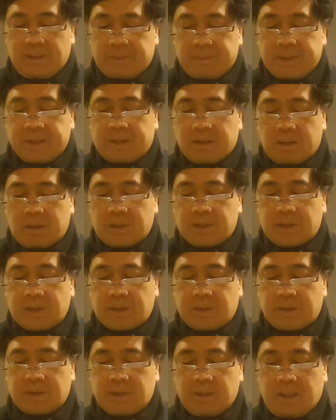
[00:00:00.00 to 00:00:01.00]

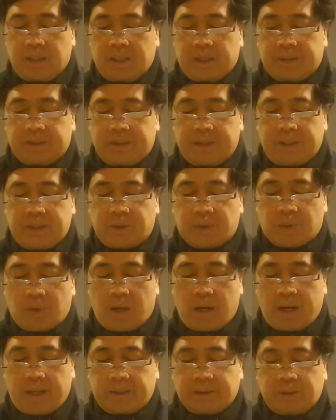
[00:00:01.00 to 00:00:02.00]
because they
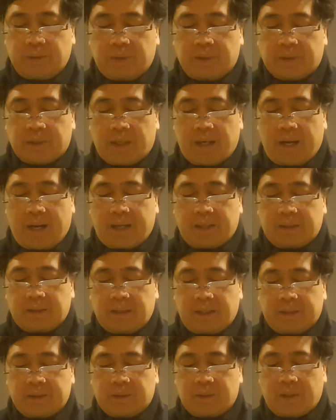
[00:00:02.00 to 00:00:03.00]
try to
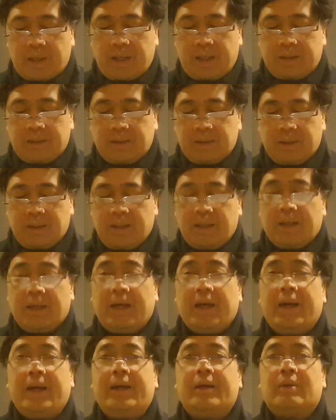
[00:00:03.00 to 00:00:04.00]
interact and create
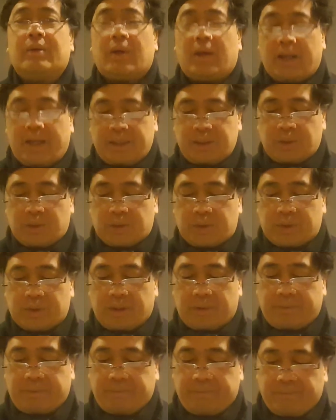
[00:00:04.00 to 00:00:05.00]
a
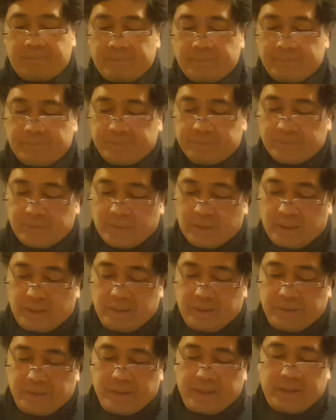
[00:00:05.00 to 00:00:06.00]
relationship.
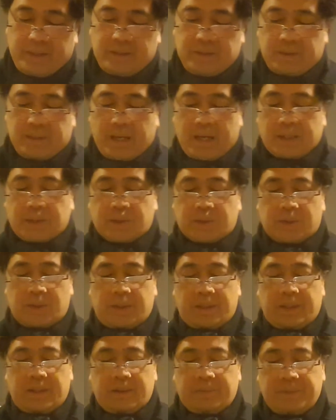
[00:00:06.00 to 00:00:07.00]
They
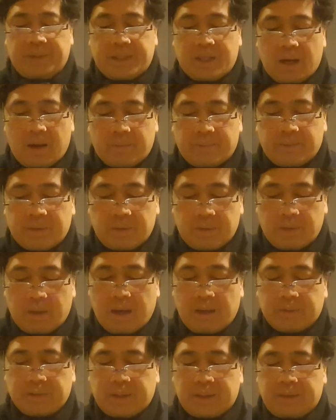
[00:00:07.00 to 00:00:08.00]
naturally become
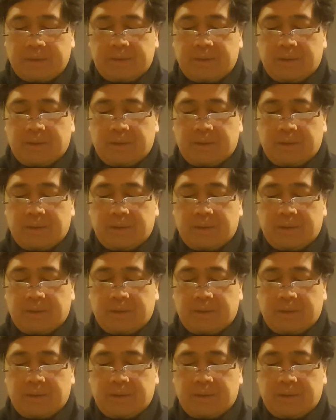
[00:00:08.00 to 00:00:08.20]
rounded.